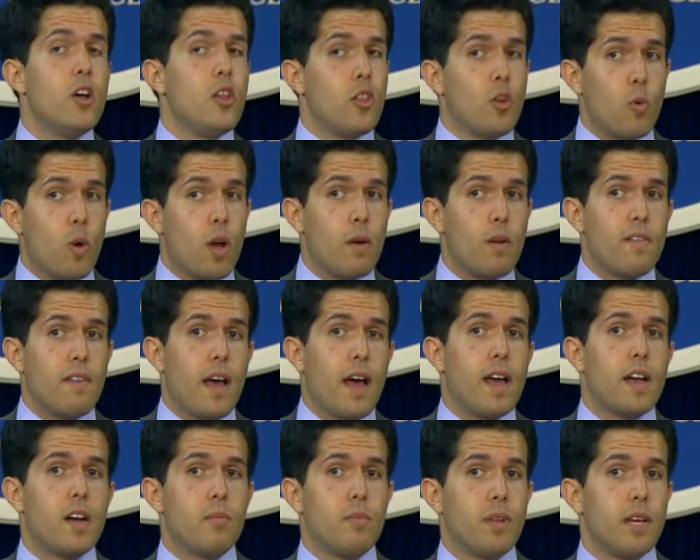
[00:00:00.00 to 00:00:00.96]
the way we've
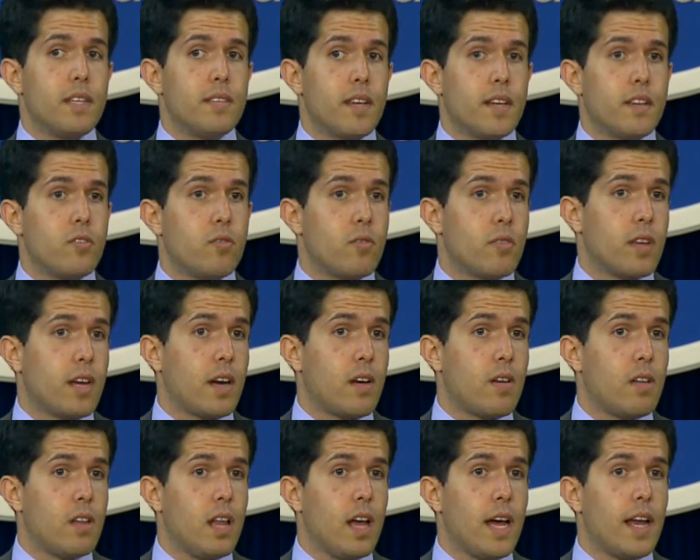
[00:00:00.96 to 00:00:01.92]
had in a place like North
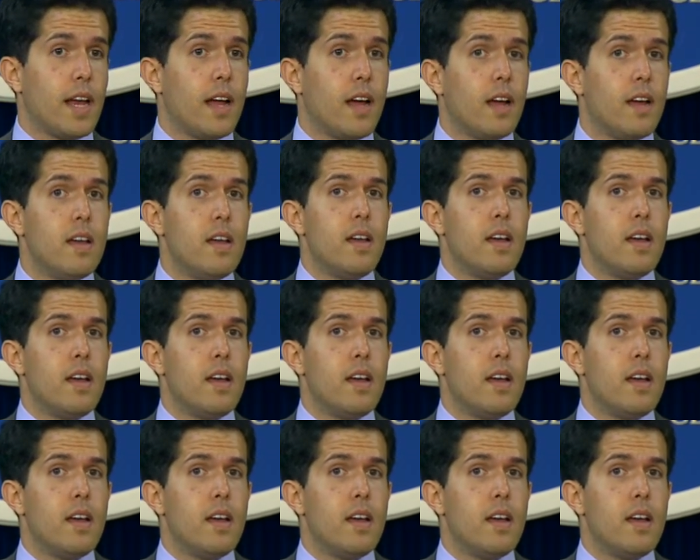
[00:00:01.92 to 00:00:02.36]
Carolina,